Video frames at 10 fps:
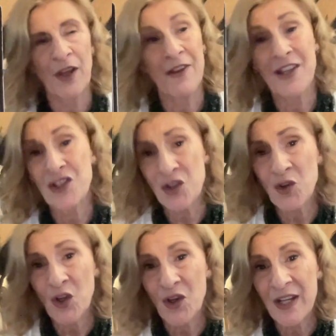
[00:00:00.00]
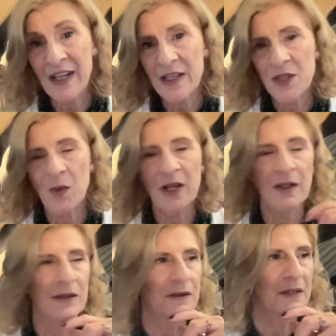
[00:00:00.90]
and there's new learning as
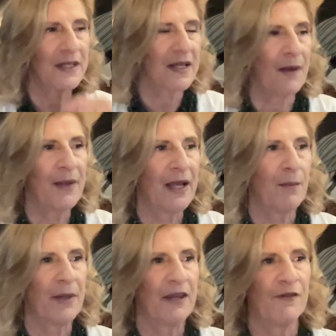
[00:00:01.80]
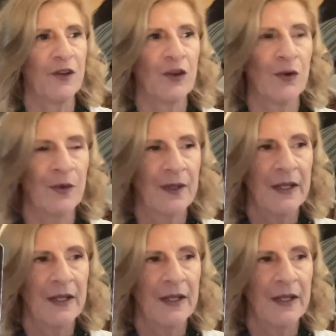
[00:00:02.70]
well that's coming up here for you.